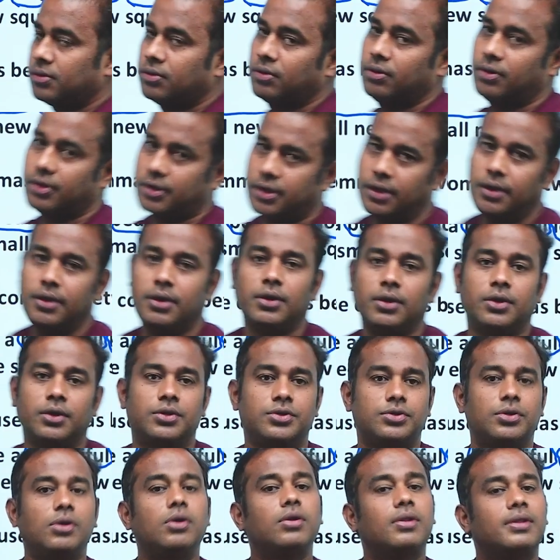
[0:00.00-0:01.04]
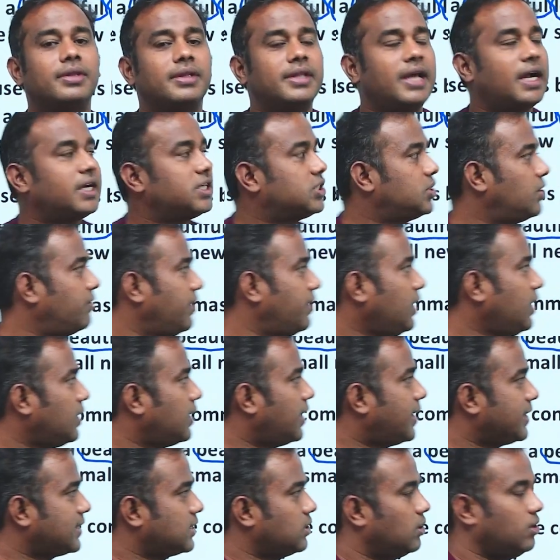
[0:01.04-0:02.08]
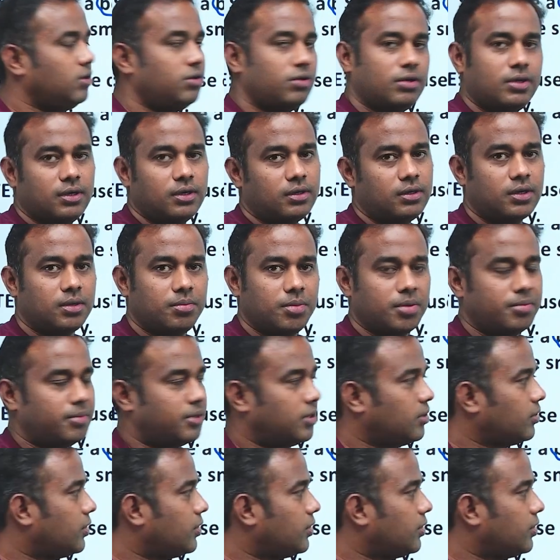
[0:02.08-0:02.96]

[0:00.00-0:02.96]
Okay, so that's the way actually you can remember.